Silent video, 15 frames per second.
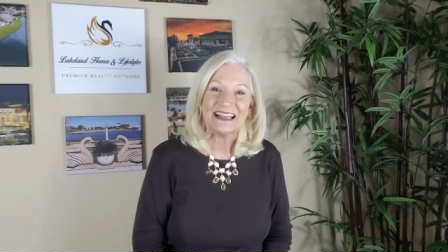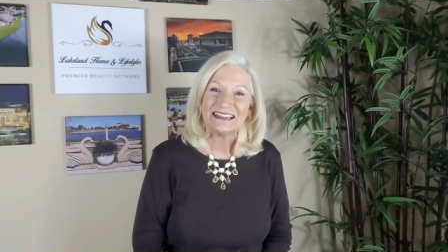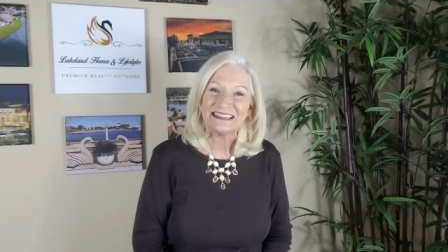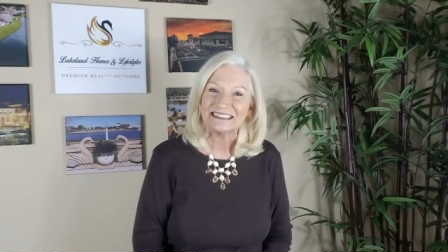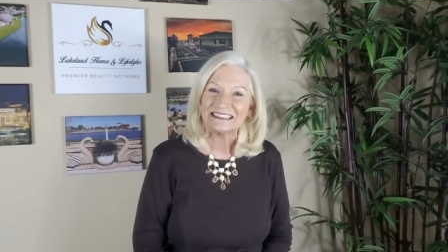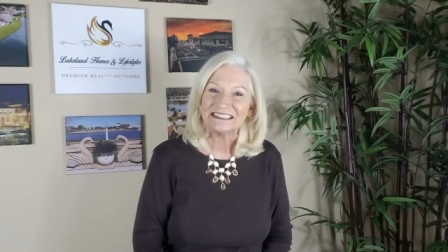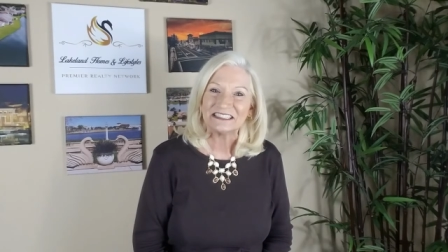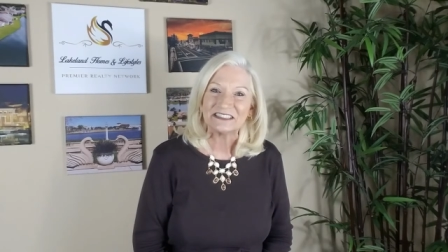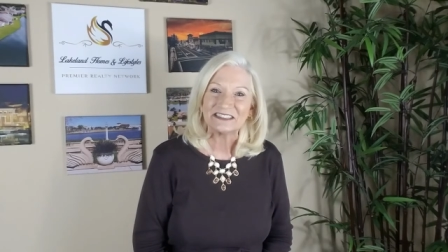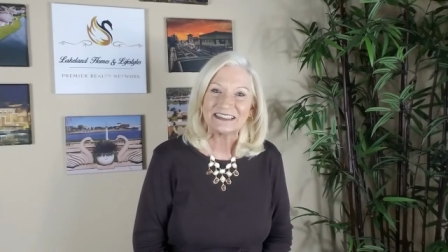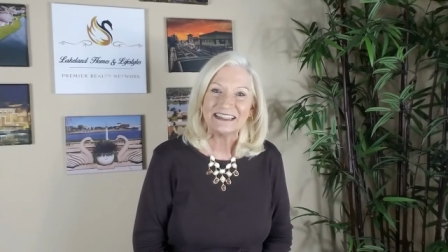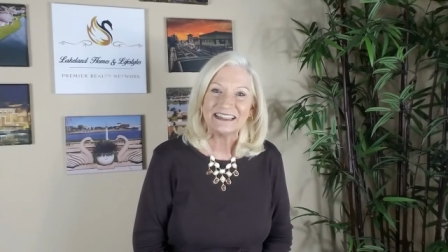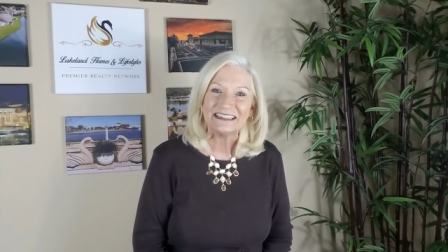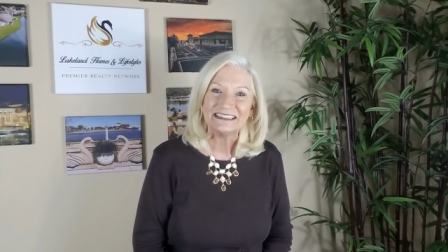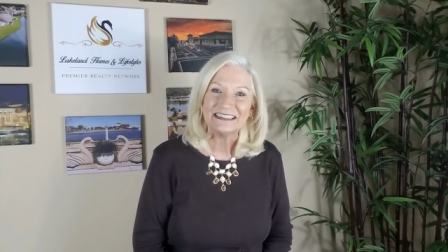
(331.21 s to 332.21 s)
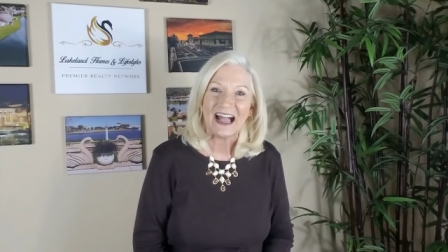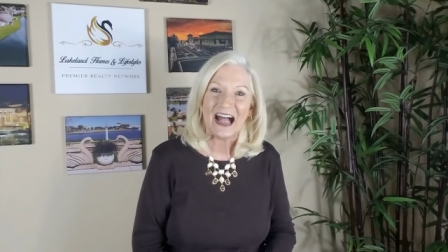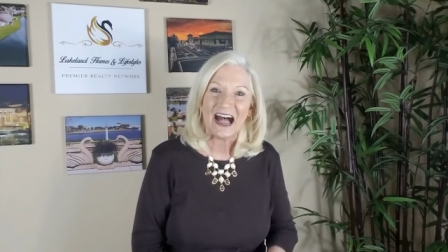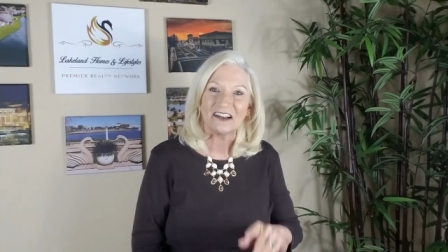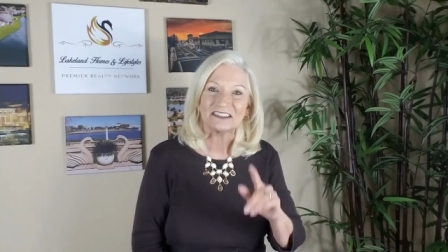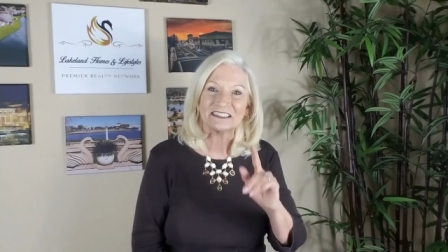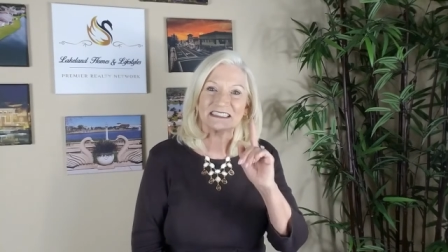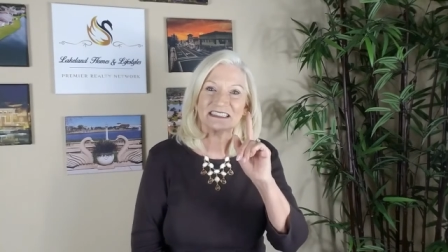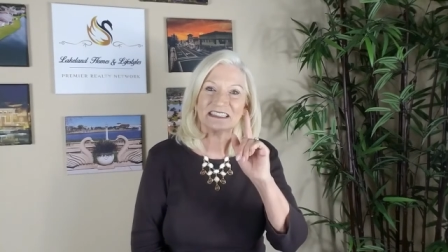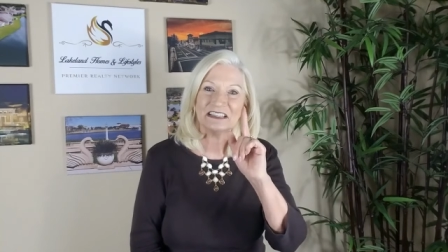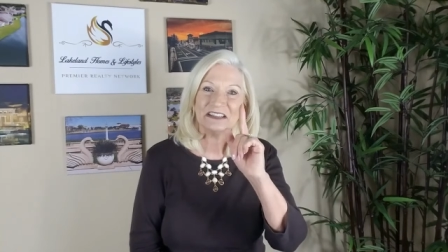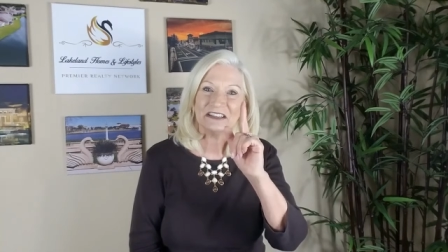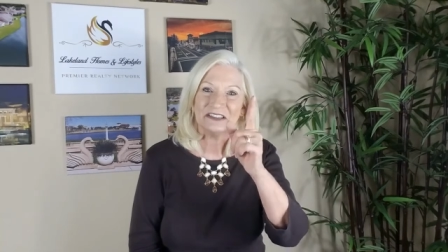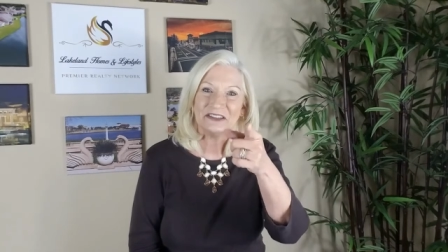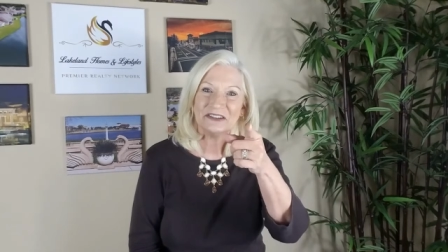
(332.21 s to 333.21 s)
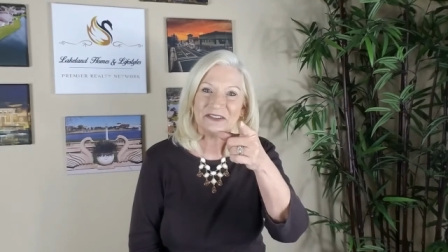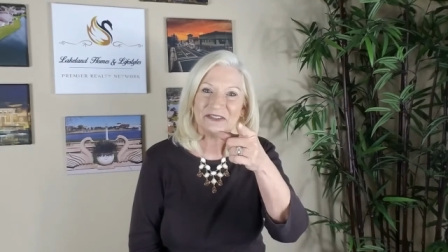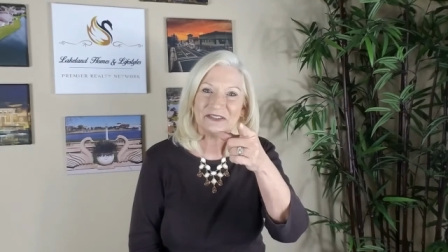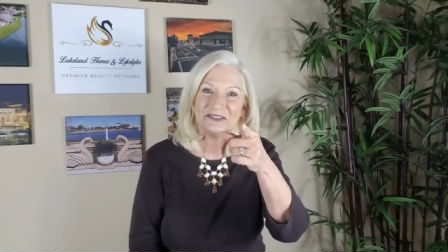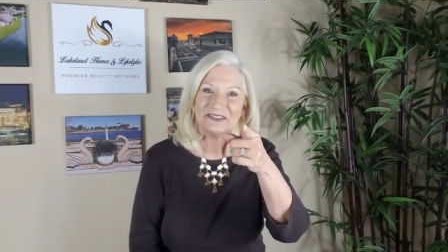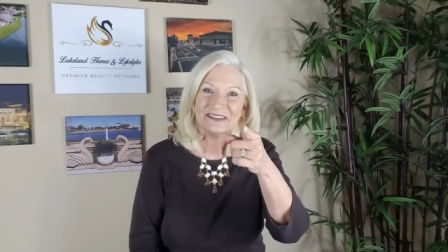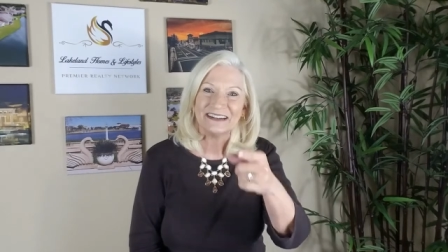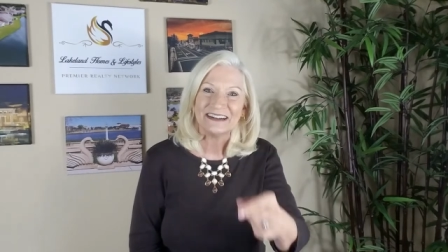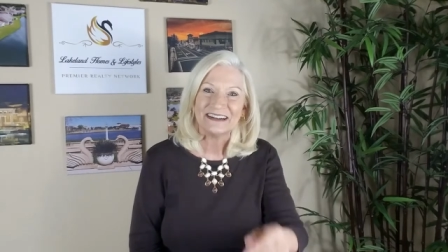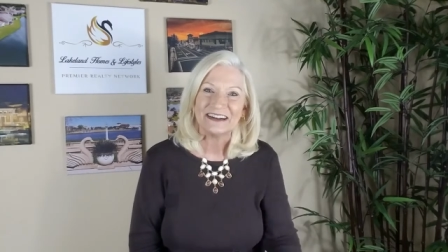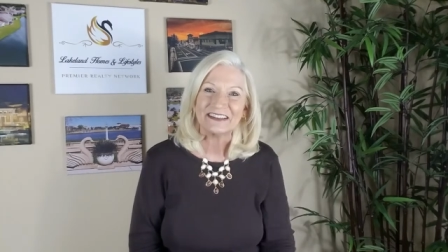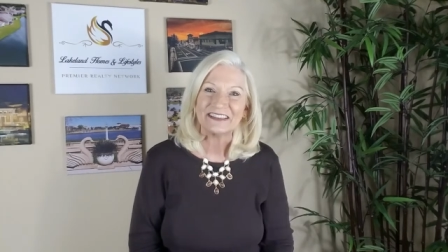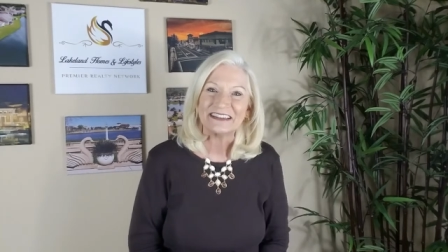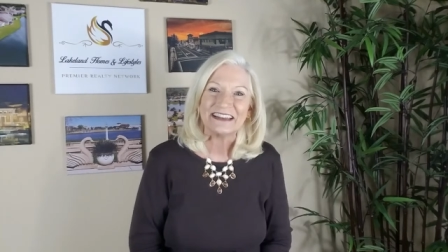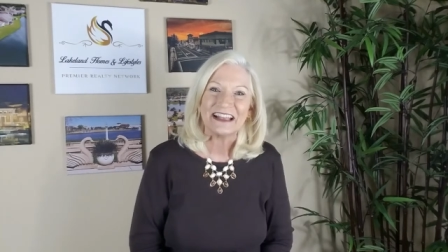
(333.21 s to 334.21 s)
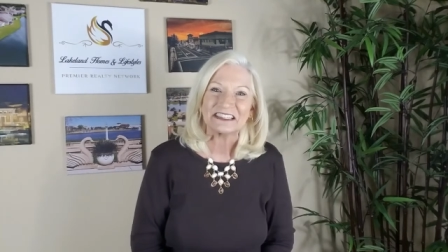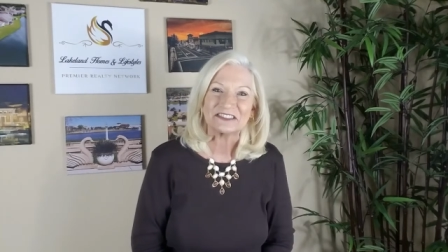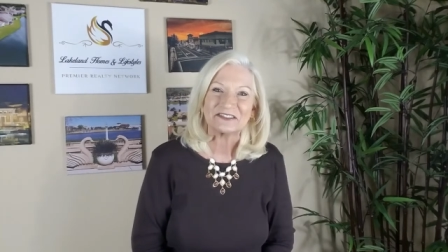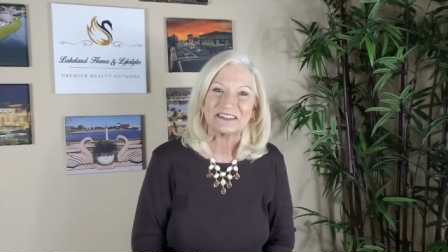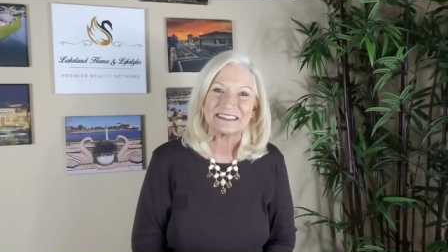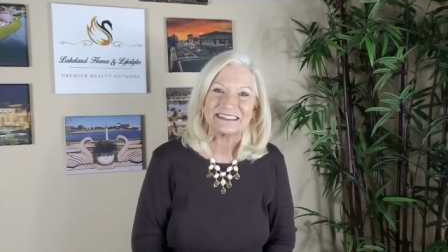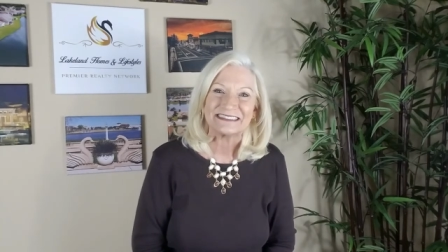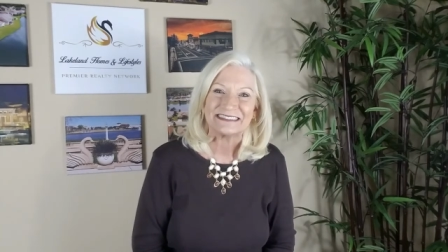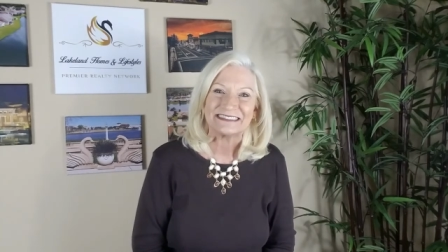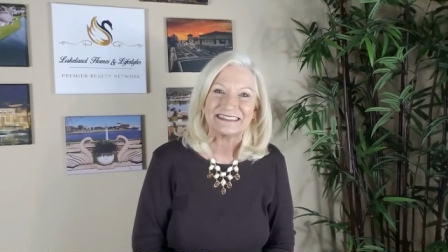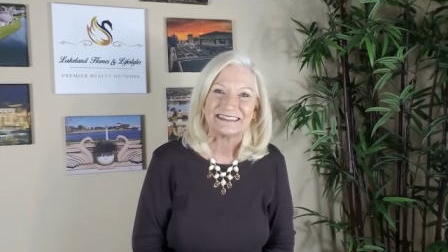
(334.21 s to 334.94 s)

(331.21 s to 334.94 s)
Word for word: and until then, I'll see you on the next one.